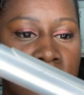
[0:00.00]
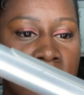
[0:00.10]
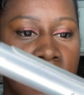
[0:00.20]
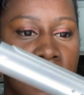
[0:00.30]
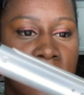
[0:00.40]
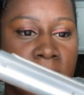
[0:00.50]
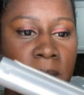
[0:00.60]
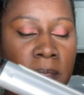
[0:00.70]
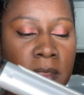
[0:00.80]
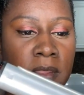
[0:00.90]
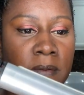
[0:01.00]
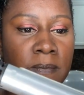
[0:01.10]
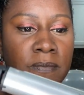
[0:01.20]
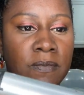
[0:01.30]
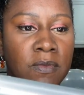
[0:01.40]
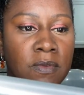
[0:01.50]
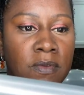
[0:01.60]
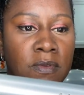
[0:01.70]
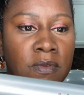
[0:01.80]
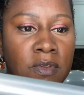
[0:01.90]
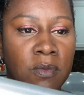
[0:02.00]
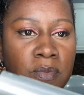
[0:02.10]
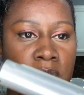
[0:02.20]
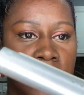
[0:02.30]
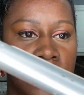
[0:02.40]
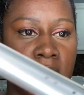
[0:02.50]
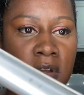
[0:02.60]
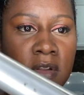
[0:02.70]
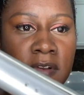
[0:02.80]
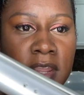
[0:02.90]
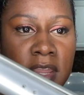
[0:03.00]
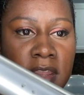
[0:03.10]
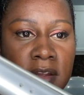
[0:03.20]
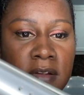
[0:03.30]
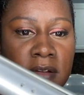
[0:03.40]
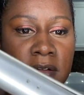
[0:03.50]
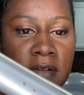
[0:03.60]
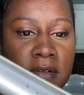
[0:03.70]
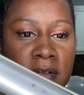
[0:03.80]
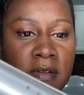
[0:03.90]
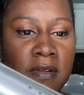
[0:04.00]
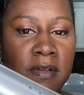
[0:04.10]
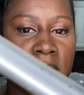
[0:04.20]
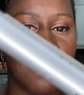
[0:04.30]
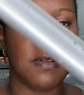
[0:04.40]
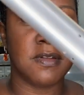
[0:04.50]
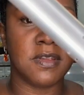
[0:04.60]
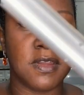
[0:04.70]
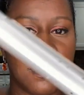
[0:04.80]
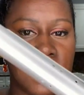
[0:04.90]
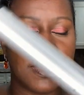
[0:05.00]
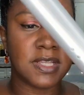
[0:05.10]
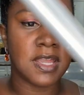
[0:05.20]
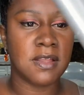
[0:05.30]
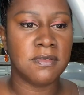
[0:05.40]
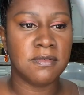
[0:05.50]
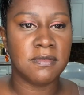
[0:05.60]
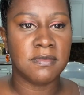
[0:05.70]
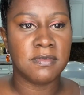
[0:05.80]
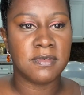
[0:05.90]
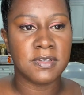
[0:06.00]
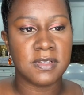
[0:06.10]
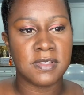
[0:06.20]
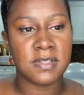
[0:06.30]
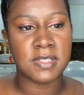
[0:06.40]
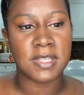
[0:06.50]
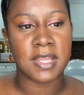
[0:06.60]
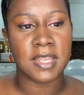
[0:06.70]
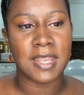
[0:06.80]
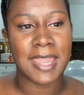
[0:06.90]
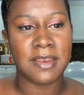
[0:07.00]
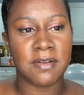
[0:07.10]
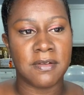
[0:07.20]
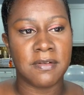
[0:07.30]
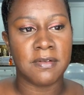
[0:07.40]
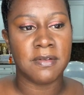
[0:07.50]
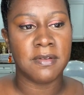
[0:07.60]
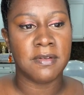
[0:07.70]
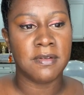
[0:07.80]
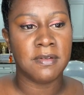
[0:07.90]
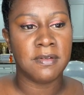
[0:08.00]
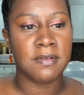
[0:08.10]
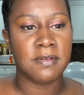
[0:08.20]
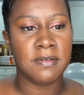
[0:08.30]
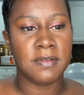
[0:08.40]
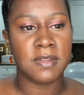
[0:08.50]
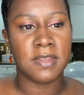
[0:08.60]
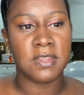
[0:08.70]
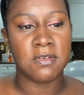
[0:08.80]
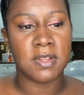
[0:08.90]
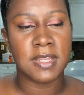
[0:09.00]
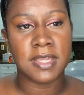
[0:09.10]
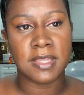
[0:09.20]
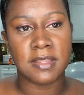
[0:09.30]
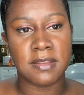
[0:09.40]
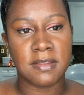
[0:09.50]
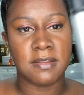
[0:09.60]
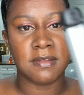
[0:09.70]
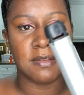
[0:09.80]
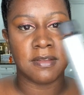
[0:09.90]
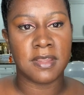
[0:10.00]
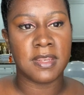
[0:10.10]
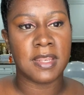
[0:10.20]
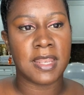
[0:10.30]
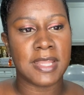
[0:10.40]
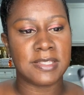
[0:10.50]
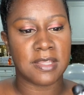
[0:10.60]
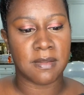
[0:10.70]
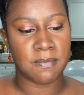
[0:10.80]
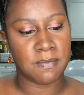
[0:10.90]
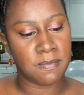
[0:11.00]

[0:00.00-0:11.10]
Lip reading: Okay. You push it on right here. You hear that sound? It's like a lighter. And then you click it and it lights up